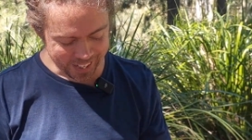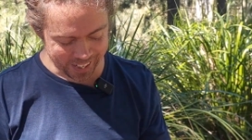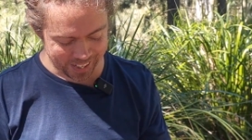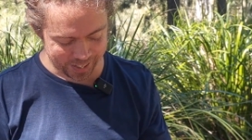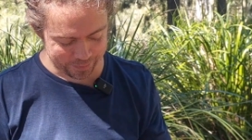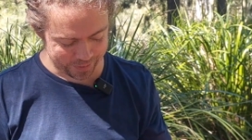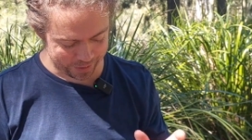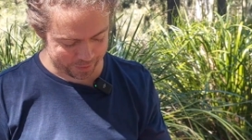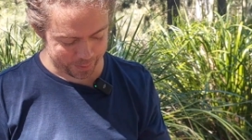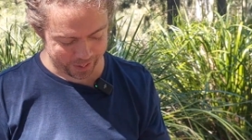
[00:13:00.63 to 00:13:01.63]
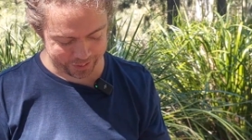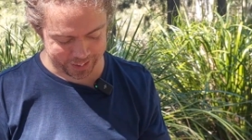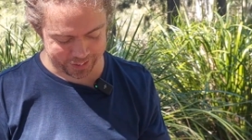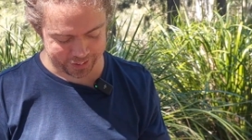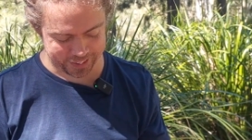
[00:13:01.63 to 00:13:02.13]
of a
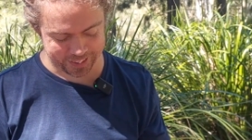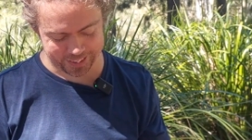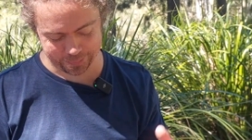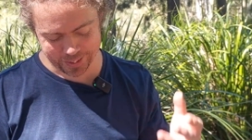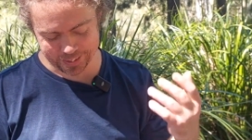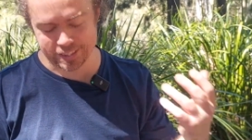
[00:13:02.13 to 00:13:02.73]
bioretention system.